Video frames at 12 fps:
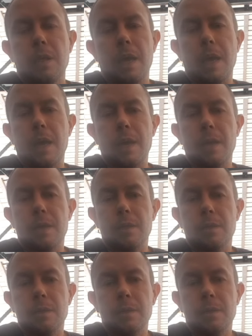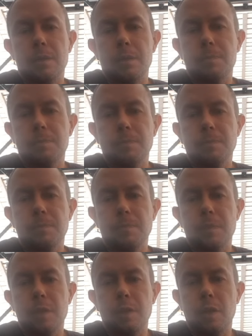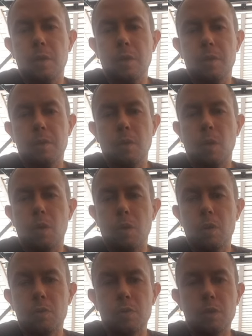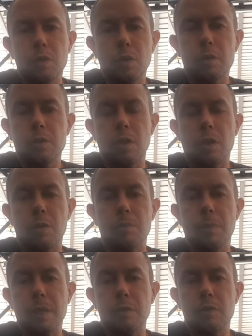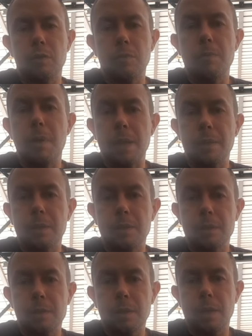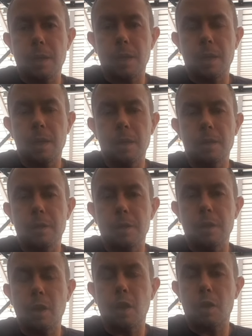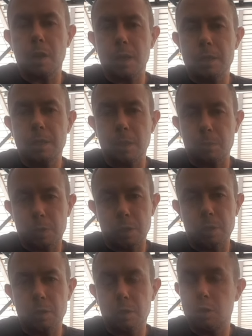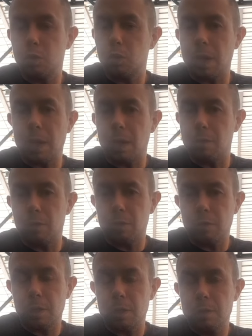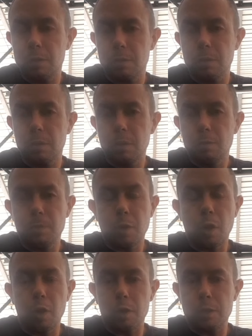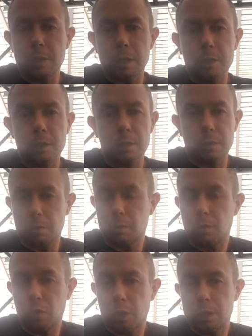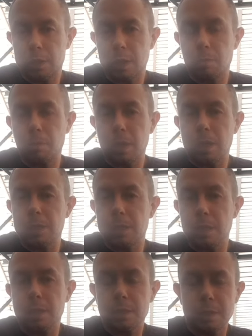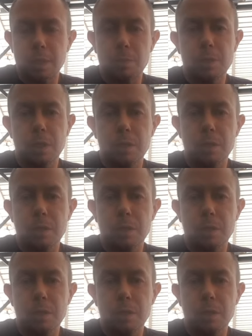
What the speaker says: And you know, all rules are meant to be bent, and there are exceptions to everything. Hull sets, for example, is an exception.